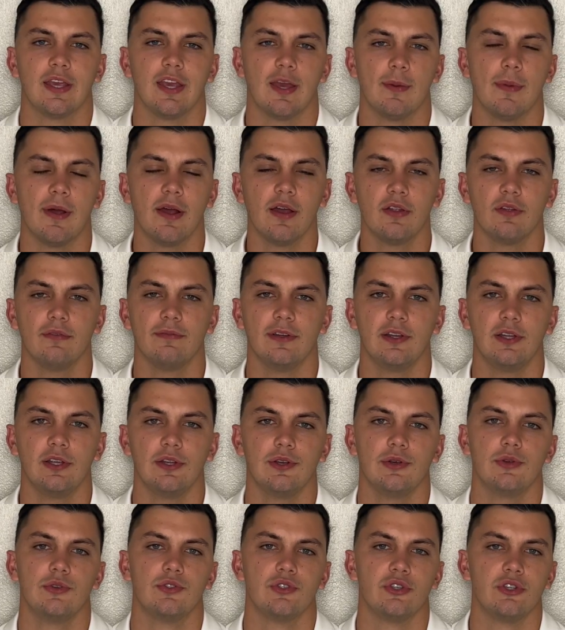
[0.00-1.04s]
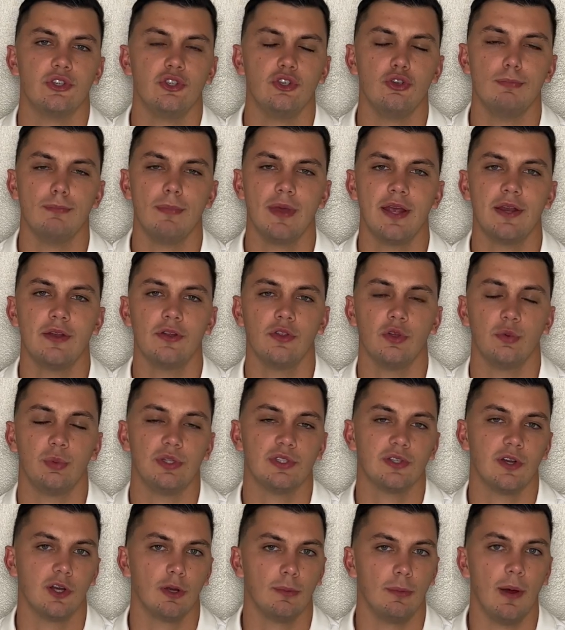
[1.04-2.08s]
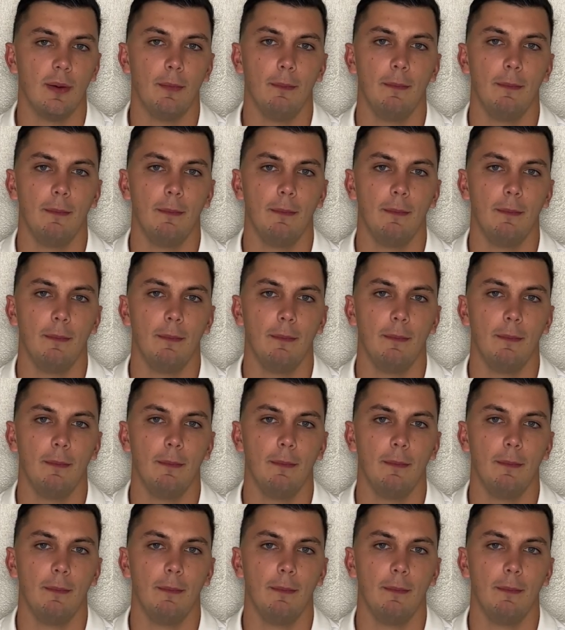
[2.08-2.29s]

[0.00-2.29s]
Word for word: In my other videos, you may know that we talk about